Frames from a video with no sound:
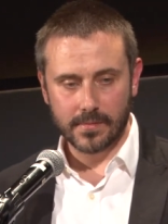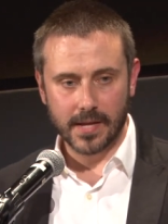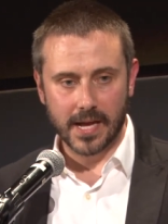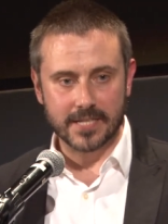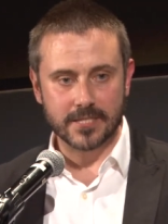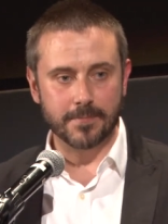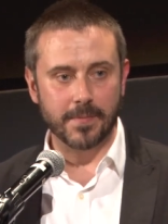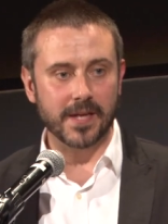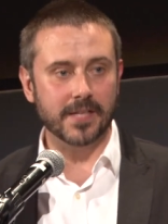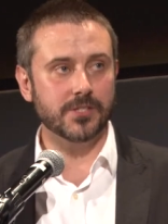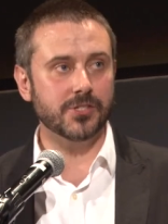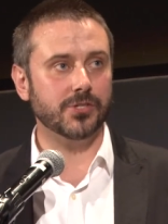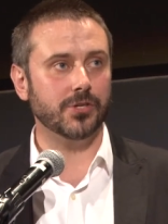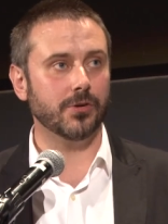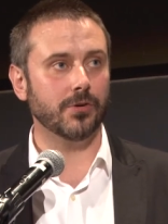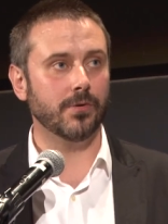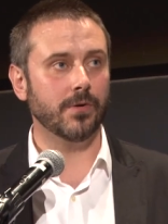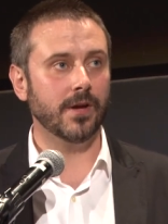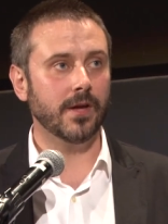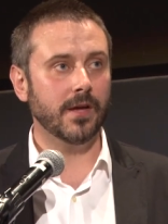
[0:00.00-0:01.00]
has been
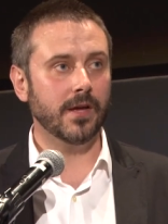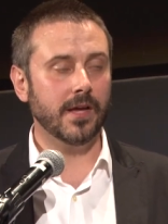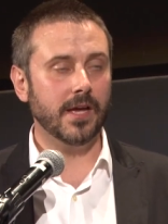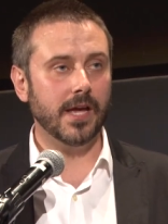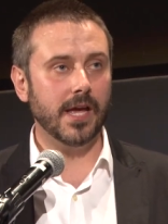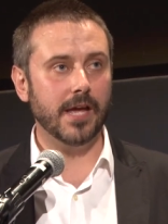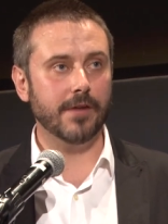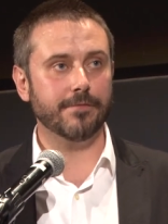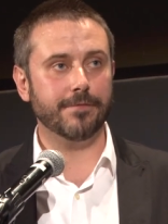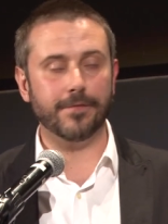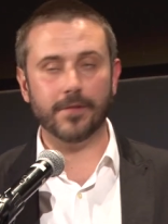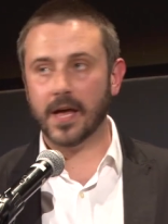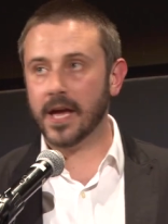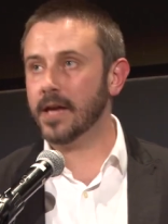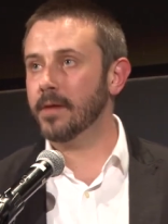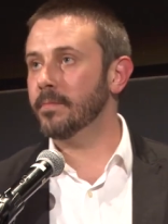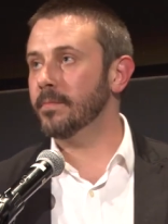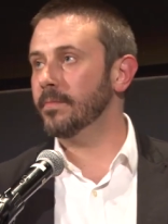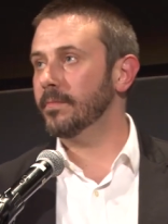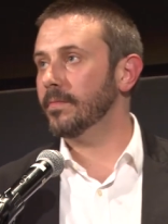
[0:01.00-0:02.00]
to
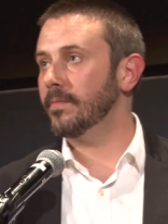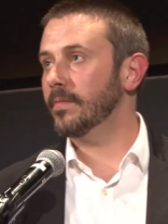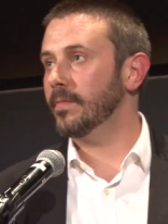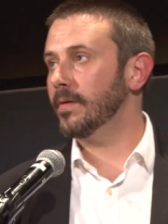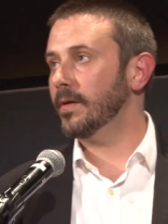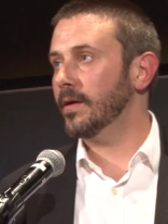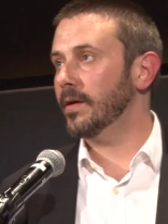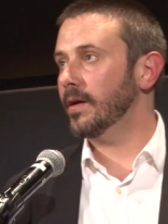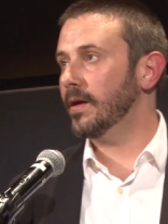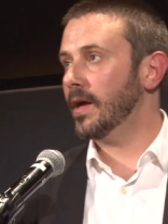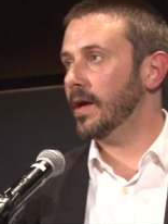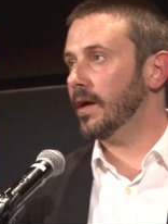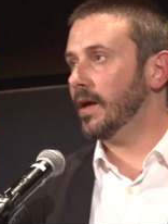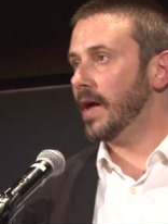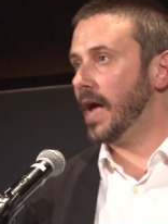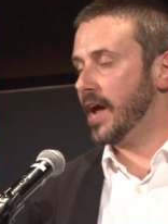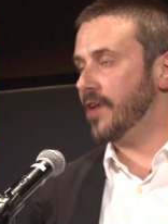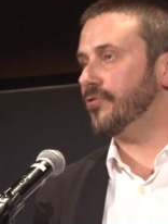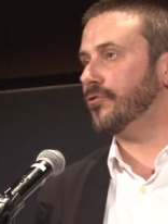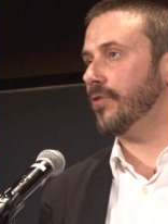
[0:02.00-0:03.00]
inflame
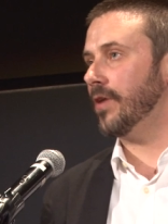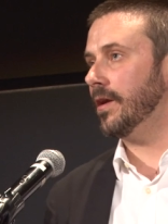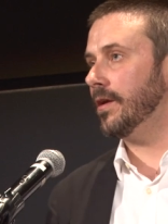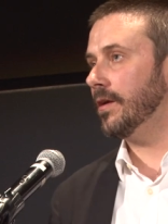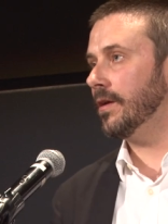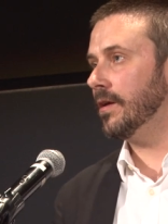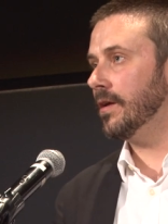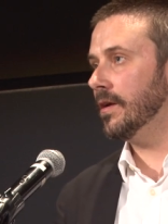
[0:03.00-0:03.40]
hatred,